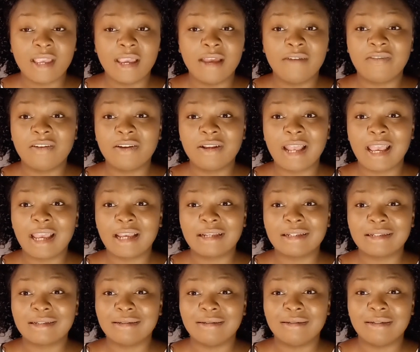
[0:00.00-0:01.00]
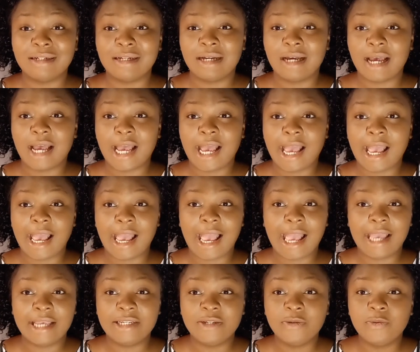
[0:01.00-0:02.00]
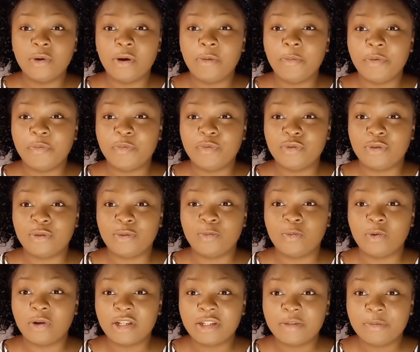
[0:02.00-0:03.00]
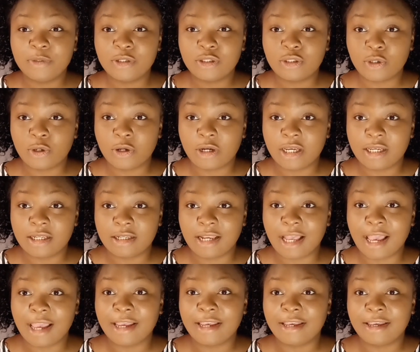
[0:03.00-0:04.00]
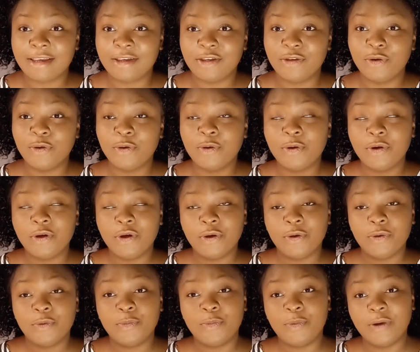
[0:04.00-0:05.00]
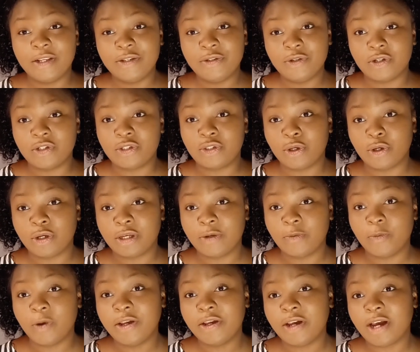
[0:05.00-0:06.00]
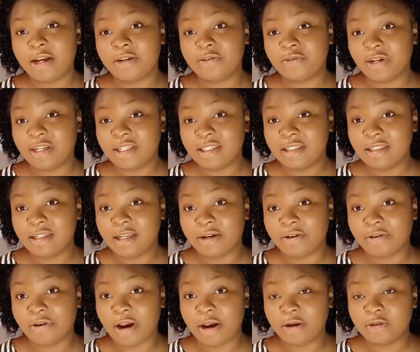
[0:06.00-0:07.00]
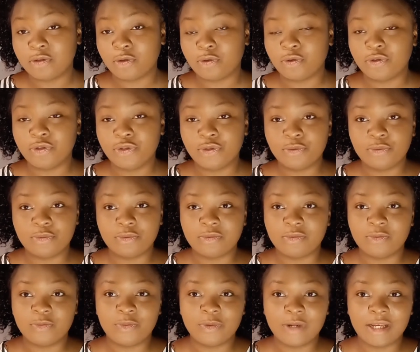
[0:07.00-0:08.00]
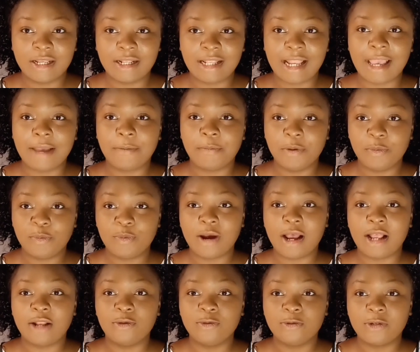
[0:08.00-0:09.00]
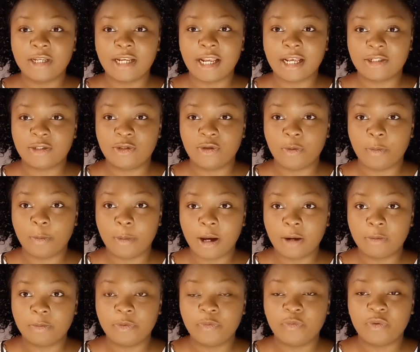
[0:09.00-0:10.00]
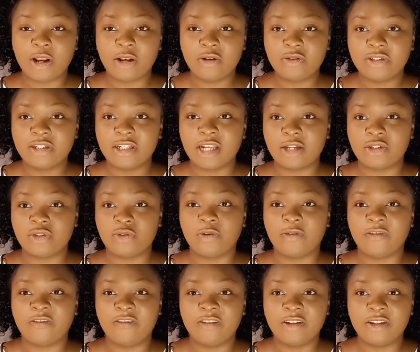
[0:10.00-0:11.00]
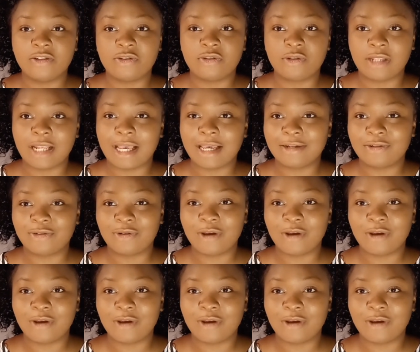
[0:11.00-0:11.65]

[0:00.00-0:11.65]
I felt like I didn't want people to watch me talking. Like, when you're talking, when you're addressing a crowd, or where, like, people are looking at your mouth, people are looking at your face, like